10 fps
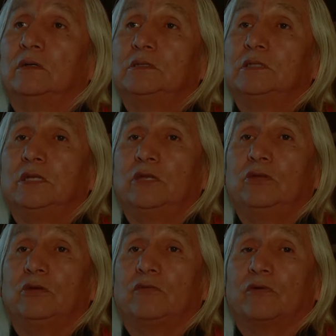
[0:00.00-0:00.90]
It's in the
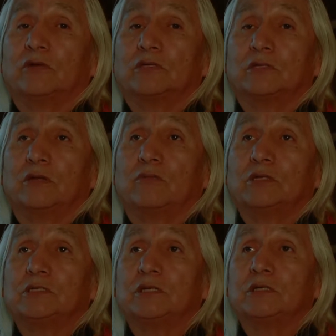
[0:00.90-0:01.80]
universe, and
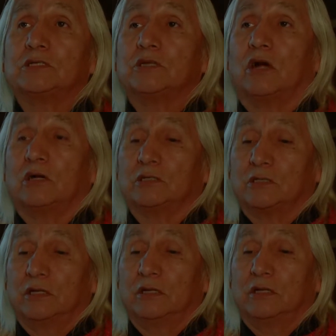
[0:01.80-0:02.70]
what's in the
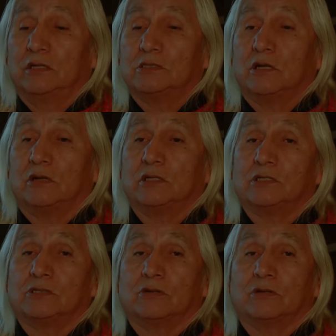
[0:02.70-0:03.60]
stars is on
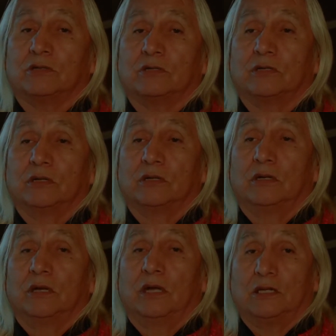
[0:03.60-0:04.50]
this earth,
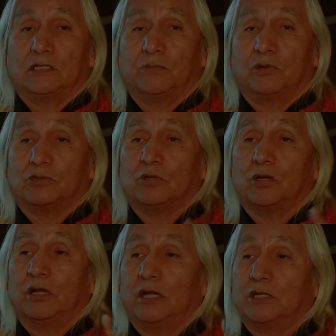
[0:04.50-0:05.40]
and the spiritual
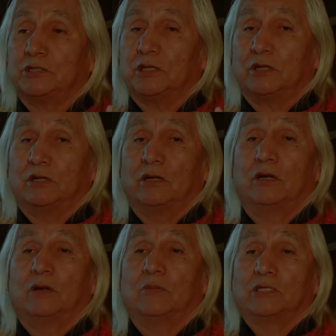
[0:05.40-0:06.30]
connection
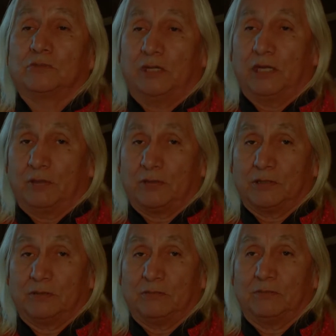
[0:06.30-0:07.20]
must be kept.